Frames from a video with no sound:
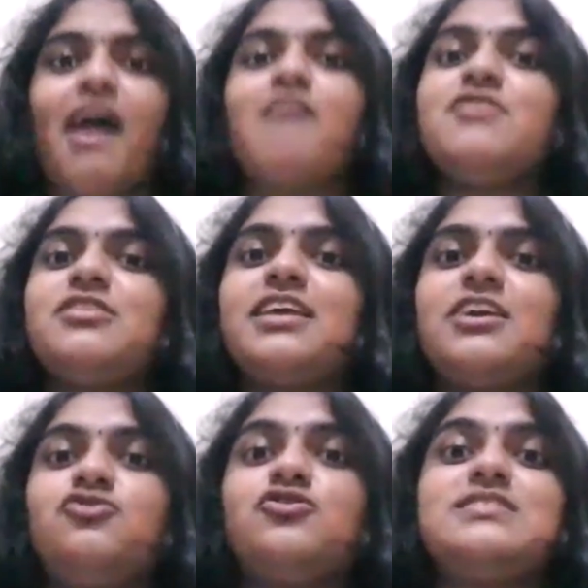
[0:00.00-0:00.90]

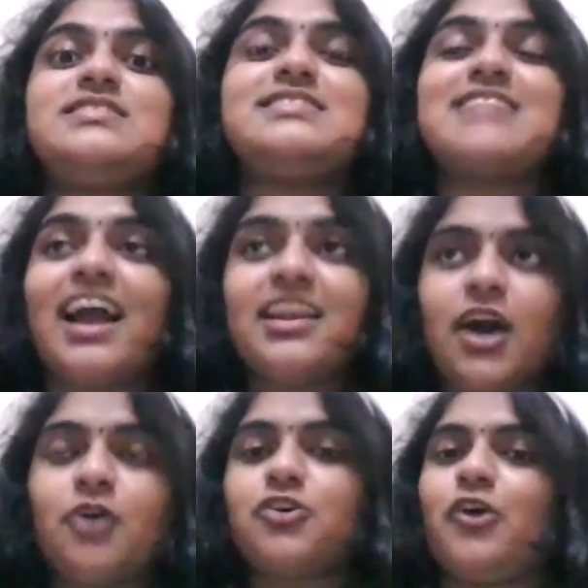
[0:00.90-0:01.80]
Everything should stand
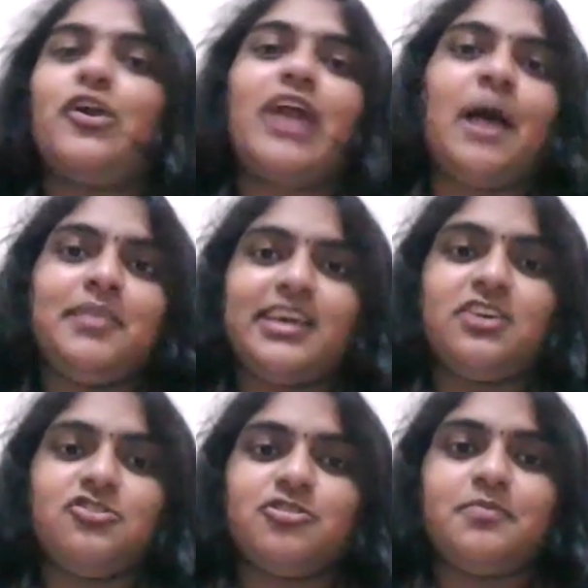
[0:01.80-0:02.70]
out on your
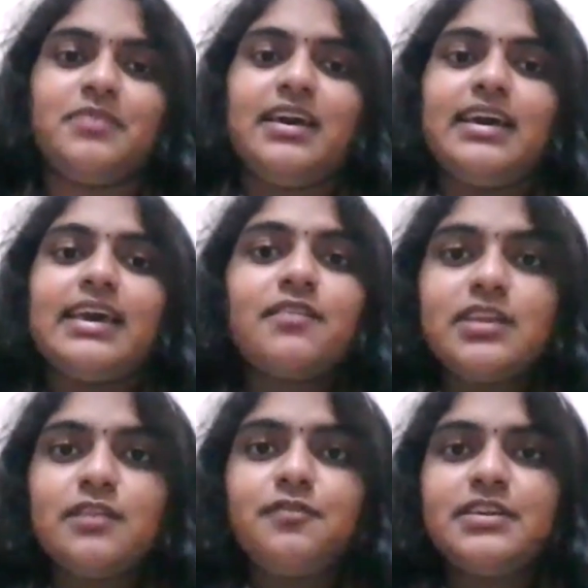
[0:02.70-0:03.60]
application, even
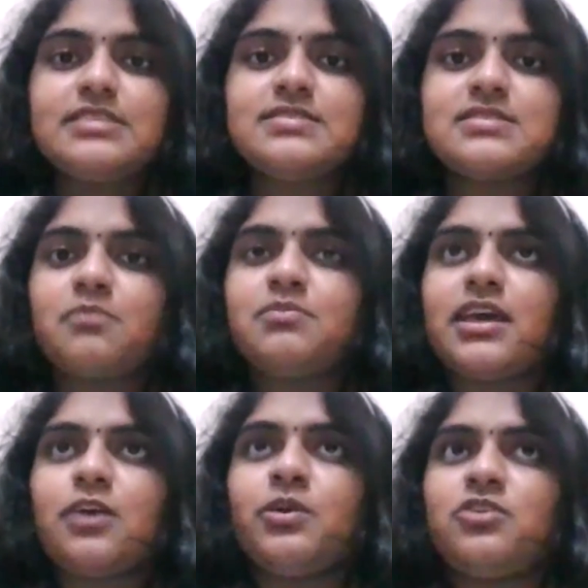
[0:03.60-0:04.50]
if it is
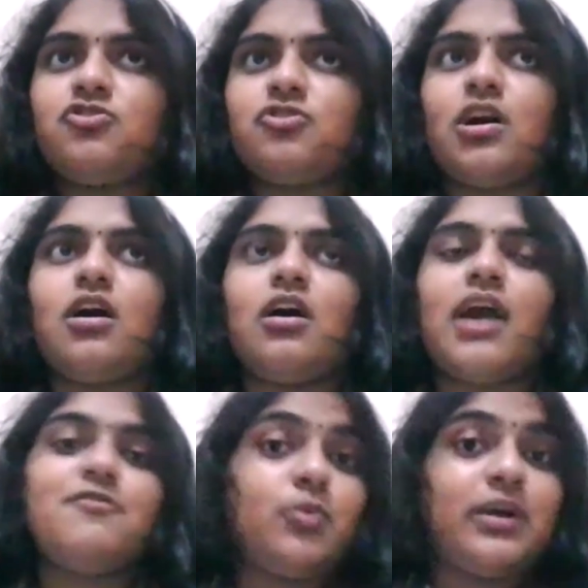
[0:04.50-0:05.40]
something which
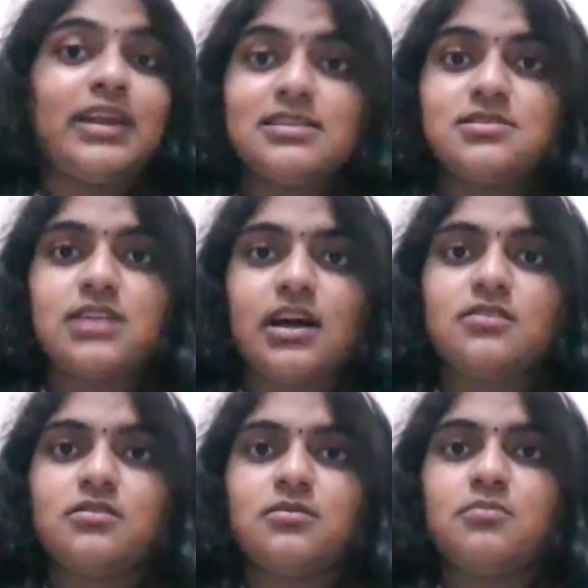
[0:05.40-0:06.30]
everyone else
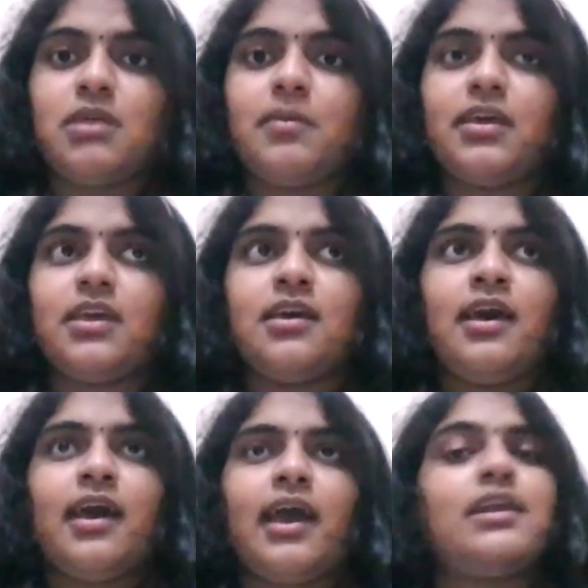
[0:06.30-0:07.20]
does, maybe
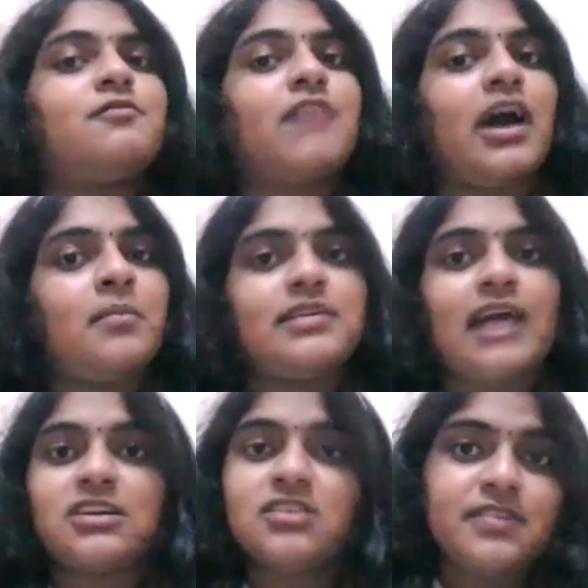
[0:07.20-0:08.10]
an environment
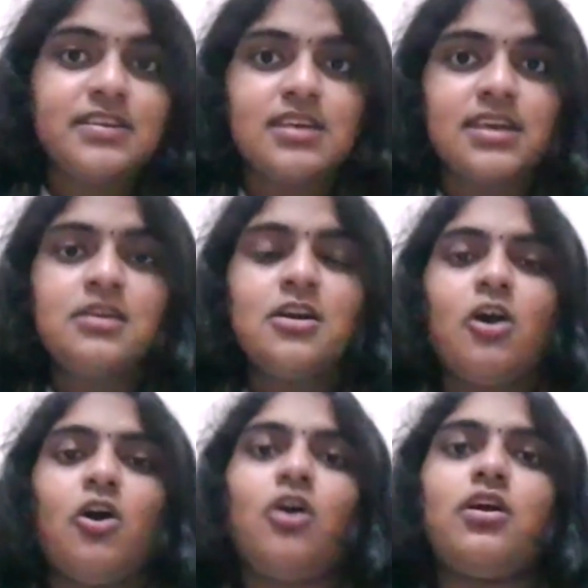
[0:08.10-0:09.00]
activity
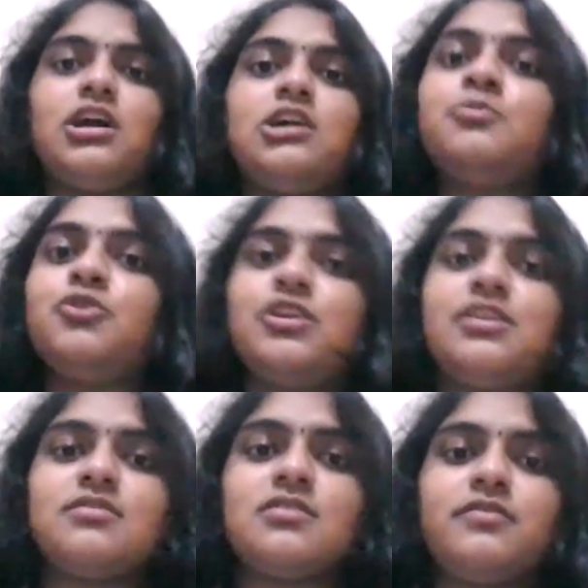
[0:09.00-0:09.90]
or a
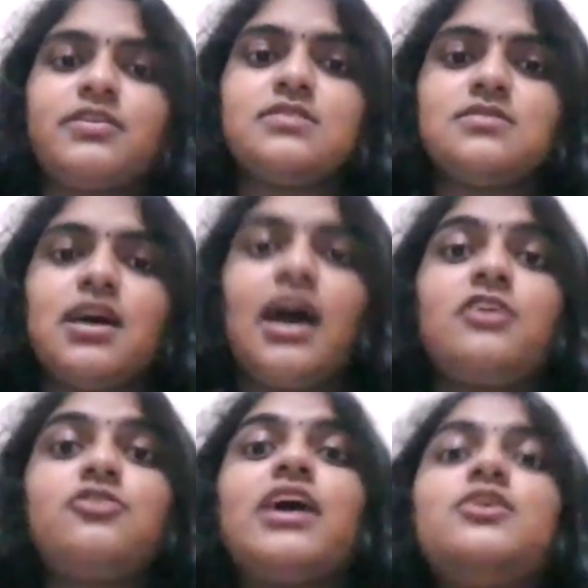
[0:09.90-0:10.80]
community service.
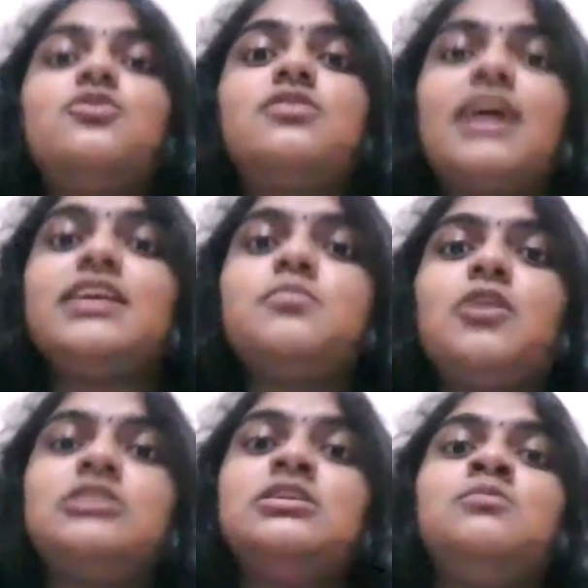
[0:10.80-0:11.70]
Try to write
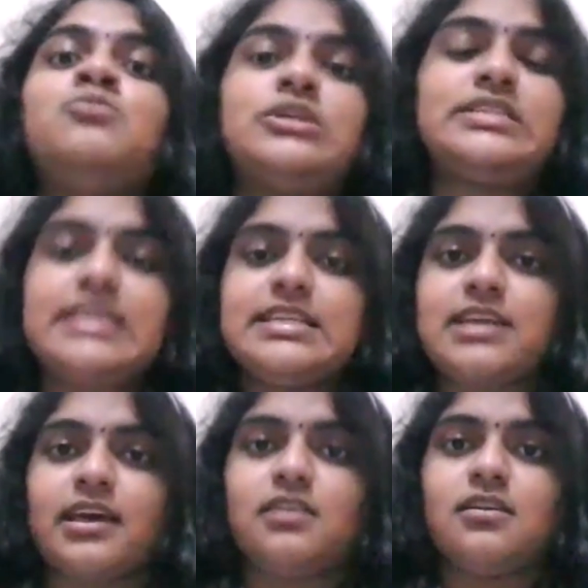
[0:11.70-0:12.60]
about it in more
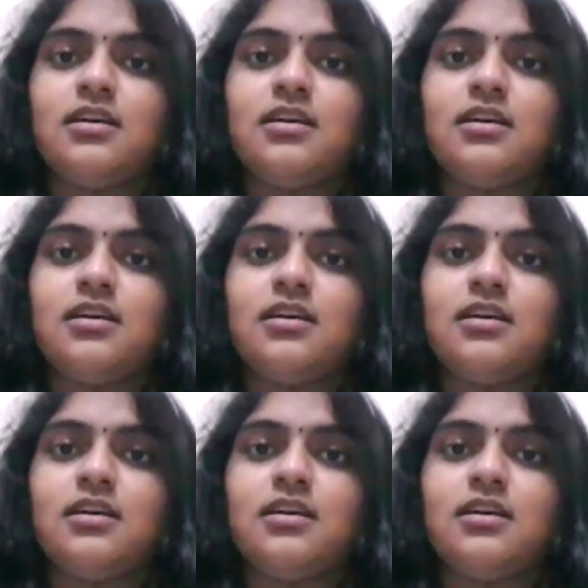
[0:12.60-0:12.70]
detail.